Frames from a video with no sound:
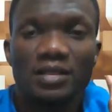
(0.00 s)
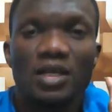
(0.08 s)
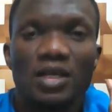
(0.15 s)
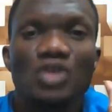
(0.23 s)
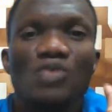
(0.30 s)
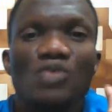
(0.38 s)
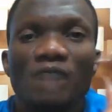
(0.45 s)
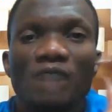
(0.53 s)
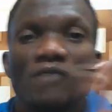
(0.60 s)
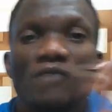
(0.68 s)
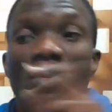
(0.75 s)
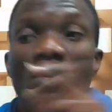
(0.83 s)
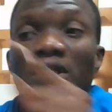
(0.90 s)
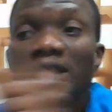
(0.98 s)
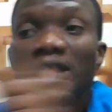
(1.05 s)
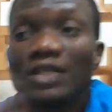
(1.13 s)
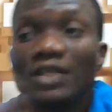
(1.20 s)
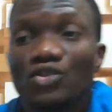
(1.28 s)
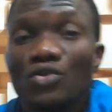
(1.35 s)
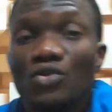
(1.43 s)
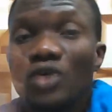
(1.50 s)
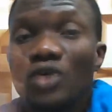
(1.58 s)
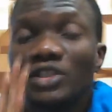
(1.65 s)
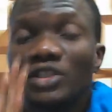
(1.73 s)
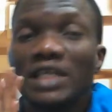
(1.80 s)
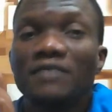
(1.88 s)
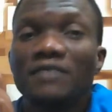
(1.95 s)
You have forgotten that you
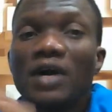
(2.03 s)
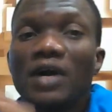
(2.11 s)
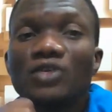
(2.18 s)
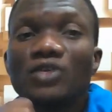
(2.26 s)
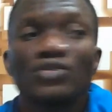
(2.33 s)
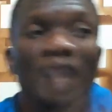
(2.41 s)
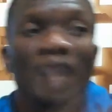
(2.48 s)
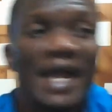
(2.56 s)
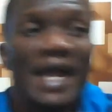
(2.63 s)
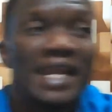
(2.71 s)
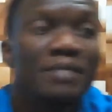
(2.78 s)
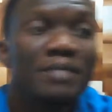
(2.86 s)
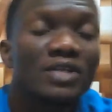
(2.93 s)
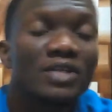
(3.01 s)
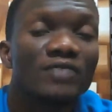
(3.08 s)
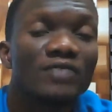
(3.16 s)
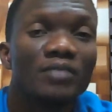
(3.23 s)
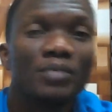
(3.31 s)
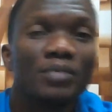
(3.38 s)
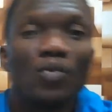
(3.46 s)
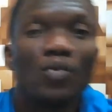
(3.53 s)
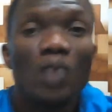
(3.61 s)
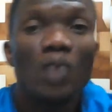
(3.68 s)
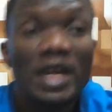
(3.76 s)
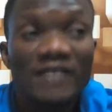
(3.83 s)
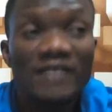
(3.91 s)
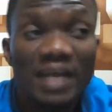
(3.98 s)
yourself are also enemies of some people.
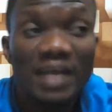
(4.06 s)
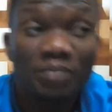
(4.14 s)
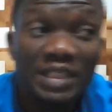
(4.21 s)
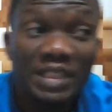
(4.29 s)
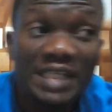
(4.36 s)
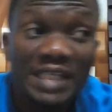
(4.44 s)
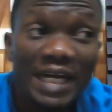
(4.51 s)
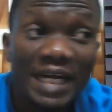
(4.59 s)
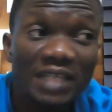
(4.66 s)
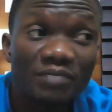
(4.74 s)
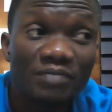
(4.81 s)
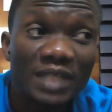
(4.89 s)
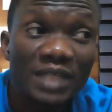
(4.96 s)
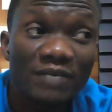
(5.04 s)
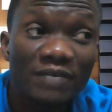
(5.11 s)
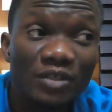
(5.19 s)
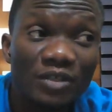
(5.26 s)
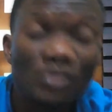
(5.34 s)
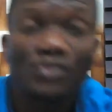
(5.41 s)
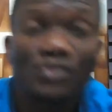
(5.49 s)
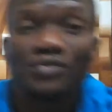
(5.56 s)
What if they are praying that kind of prayer for you too?